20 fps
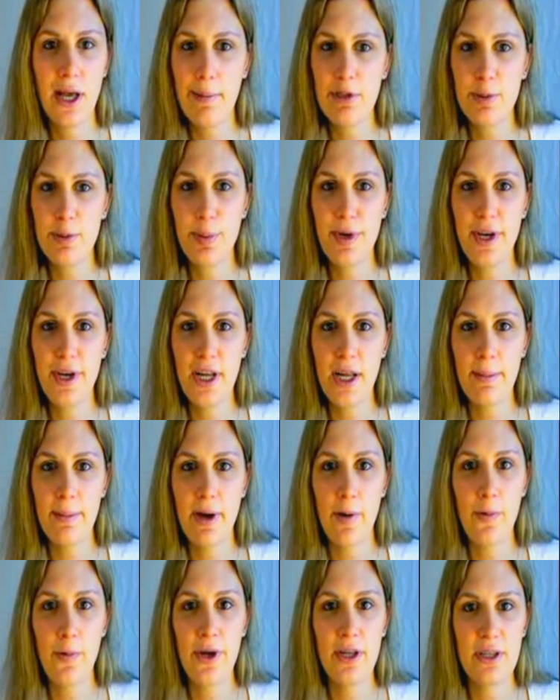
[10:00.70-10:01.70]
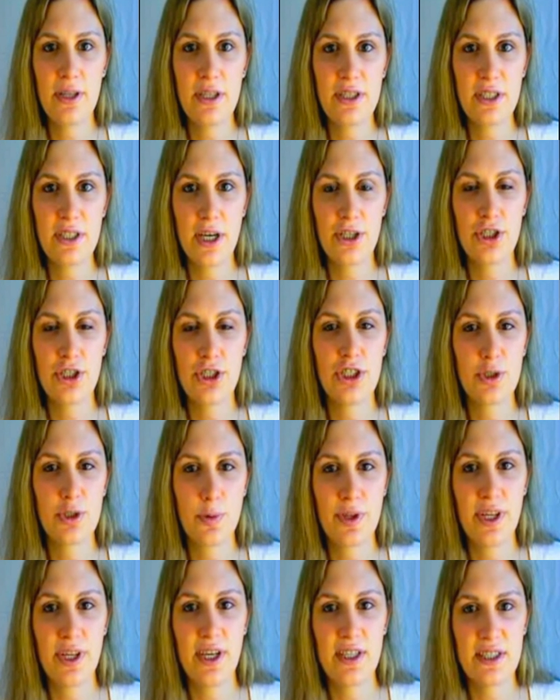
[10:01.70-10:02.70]
and was beginning my weekly sessions
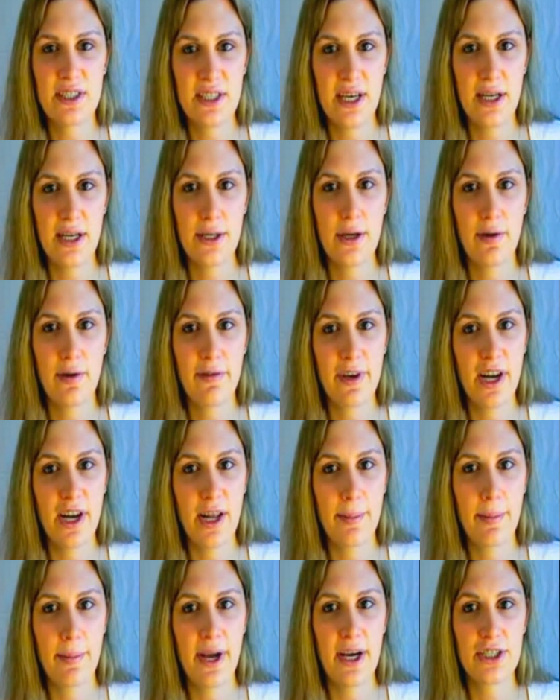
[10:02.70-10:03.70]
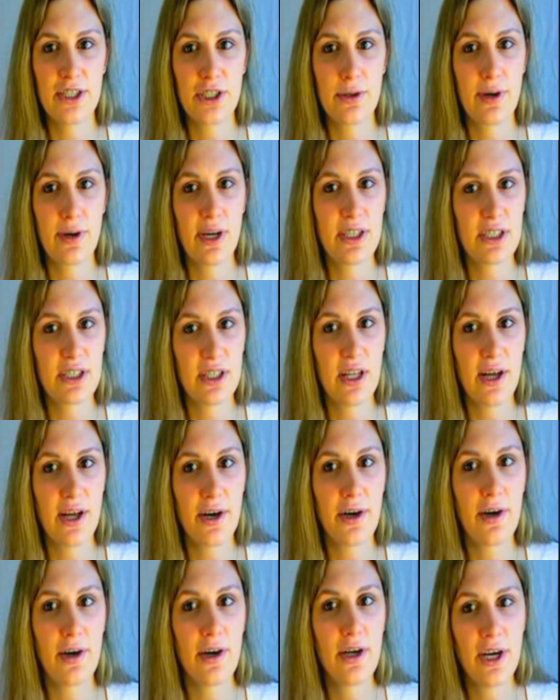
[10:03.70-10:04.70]
with the intent of getting my SRS
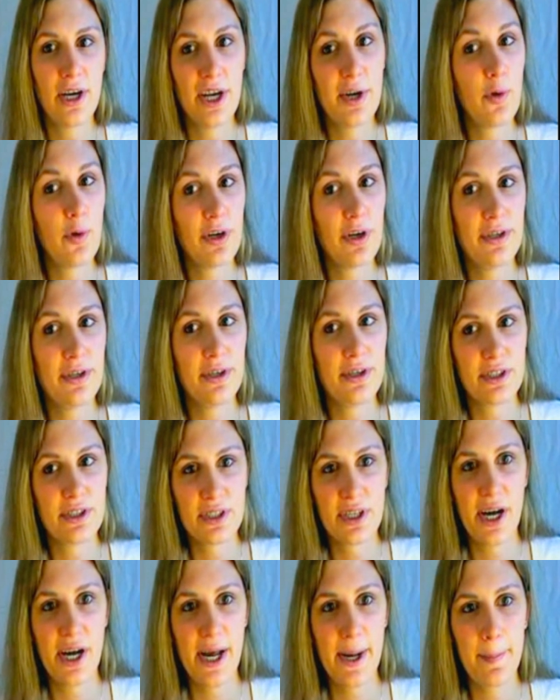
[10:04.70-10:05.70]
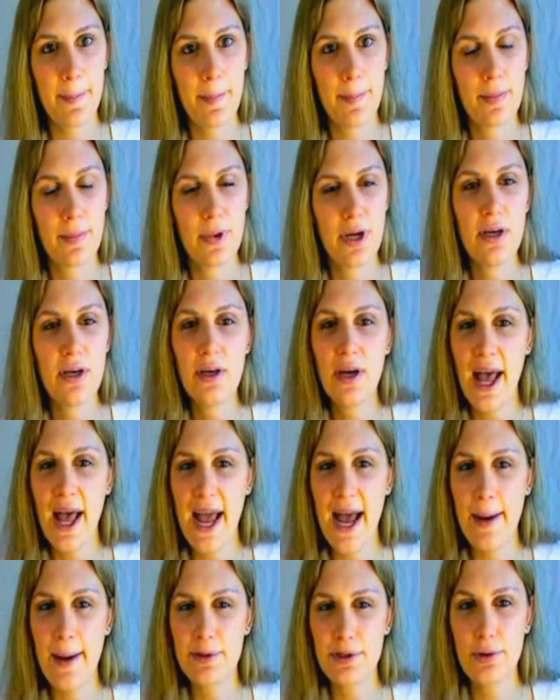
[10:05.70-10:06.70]
letter in 1 year's time. I
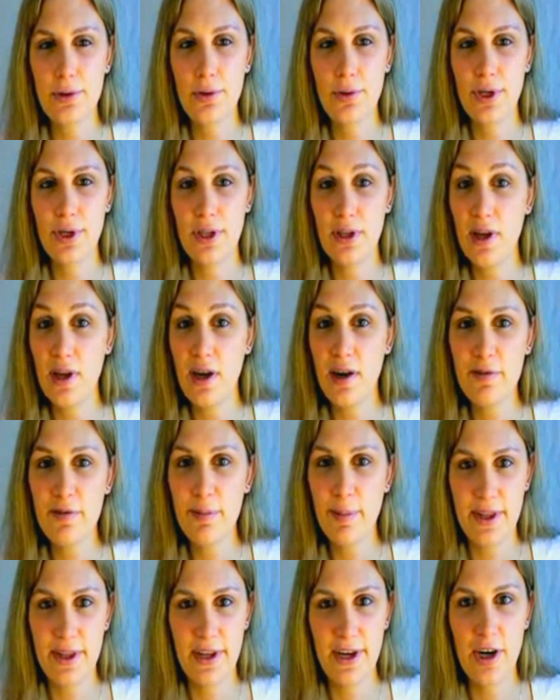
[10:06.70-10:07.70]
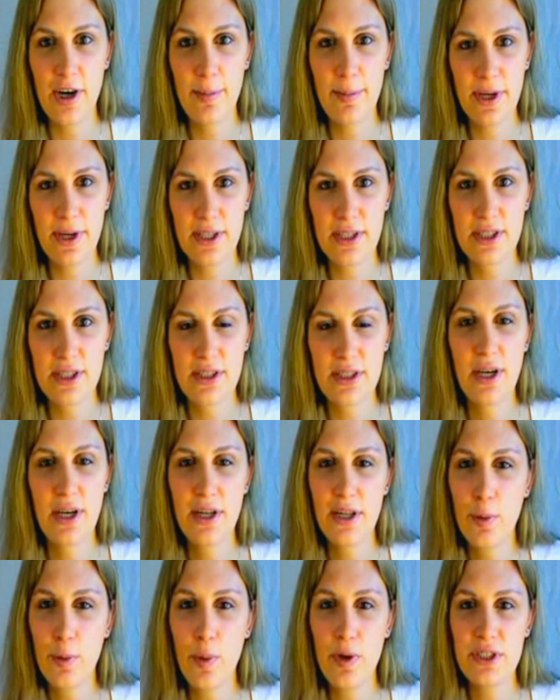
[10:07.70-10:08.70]
absolutely loved my therapist.
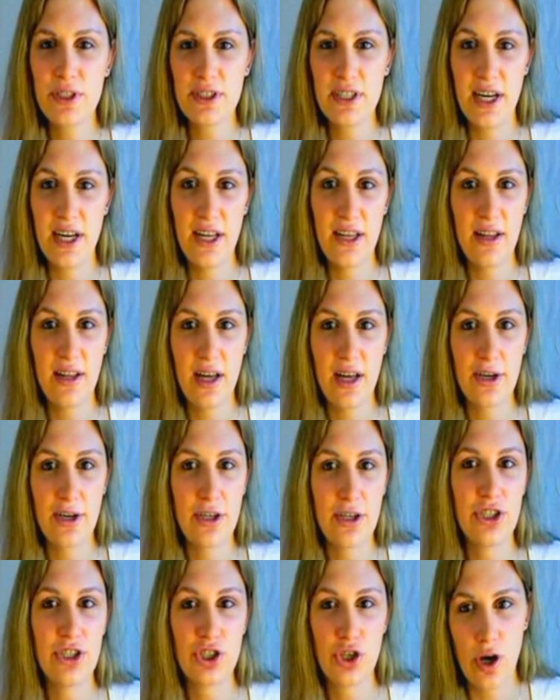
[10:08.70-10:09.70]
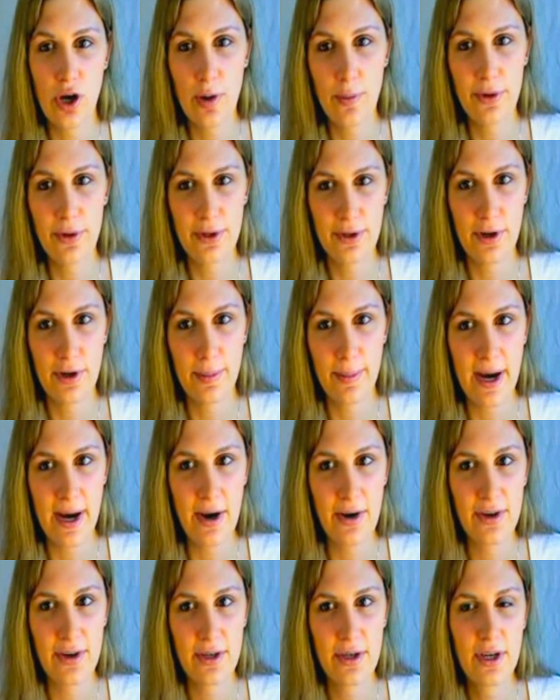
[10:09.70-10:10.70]
There wasn't anything I couldn't talk with her
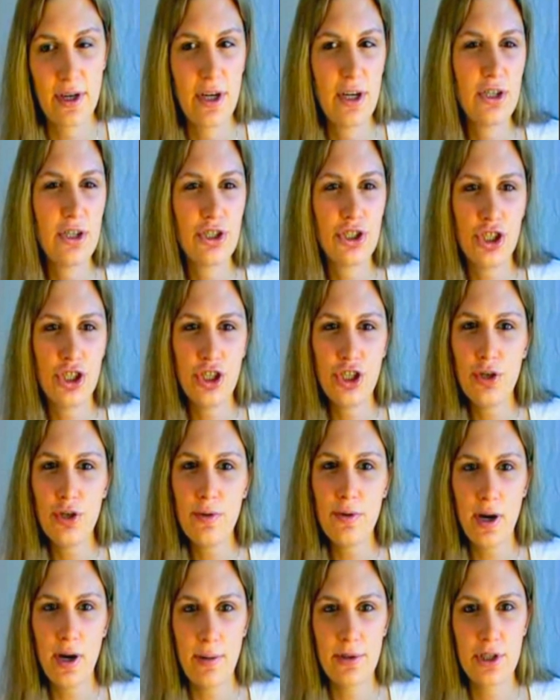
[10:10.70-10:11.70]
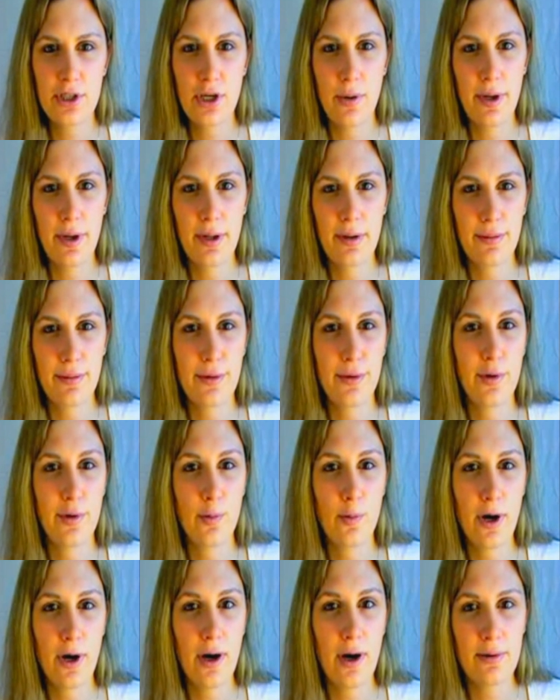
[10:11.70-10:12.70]
about. She knew what I was going through and
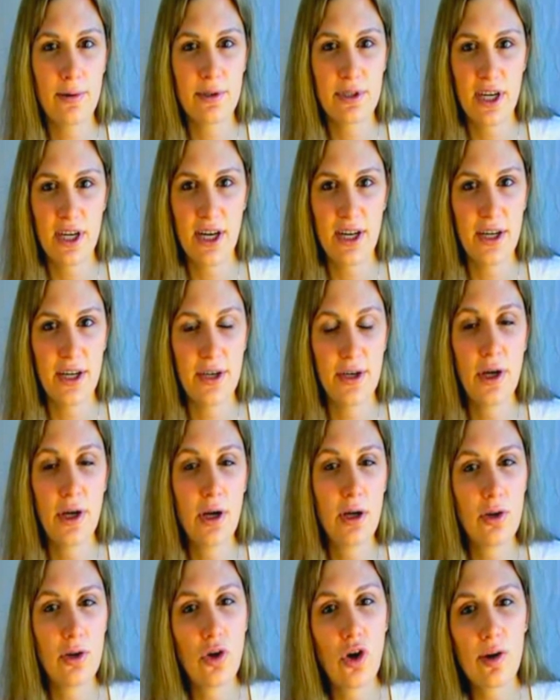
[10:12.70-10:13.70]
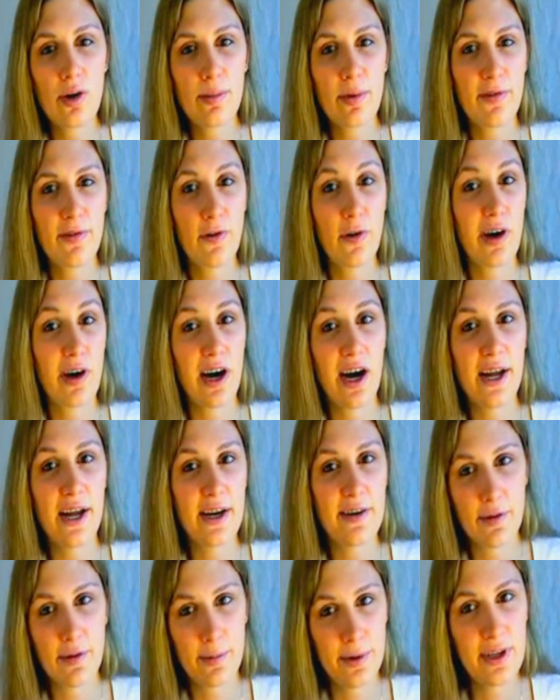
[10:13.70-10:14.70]
where I was headed long before I
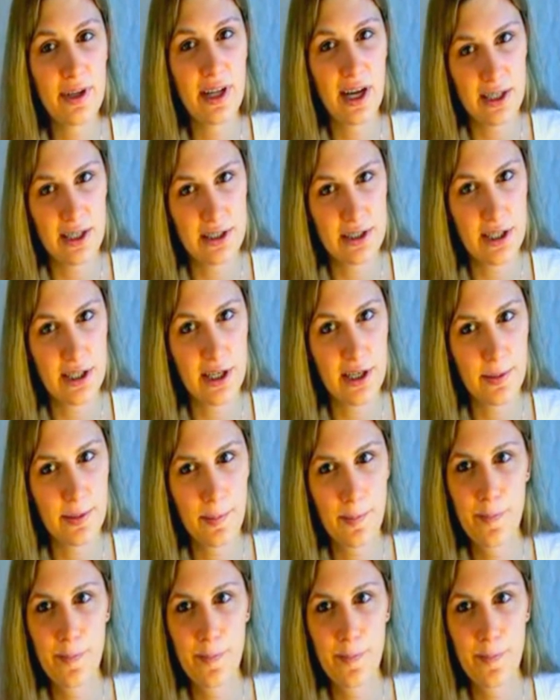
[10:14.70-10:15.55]
ever realized it.